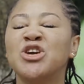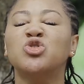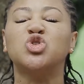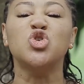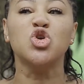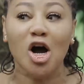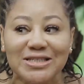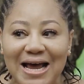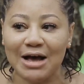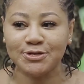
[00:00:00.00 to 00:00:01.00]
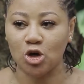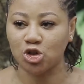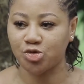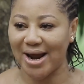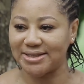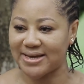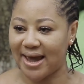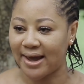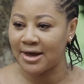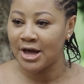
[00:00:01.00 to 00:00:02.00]
And you do not have such rights
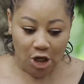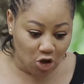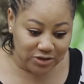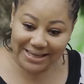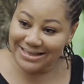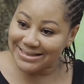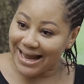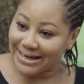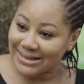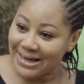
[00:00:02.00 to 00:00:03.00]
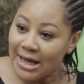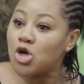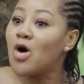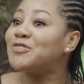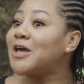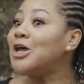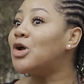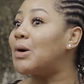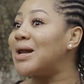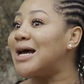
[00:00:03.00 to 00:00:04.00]
here! You see this land? You have
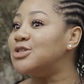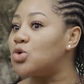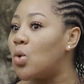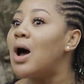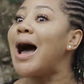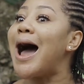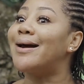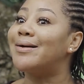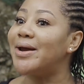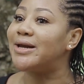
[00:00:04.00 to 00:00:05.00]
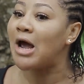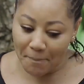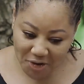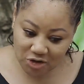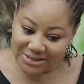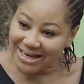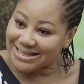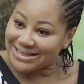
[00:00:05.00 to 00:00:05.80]
taken all our lands, so agreed. But you see